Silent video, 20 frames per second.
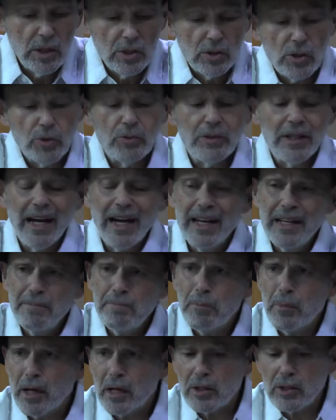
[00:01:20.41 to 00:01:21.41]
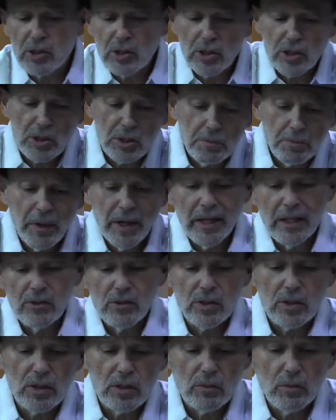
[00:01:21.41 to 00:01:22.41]
So nine marks the
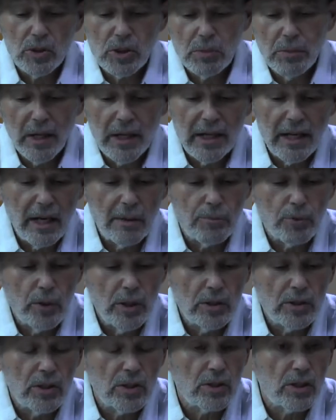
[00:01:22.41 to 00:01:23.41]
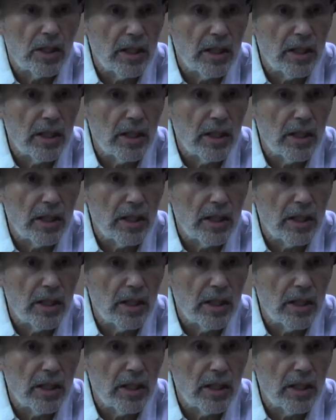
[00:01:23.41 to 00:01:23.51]
space in which man operates his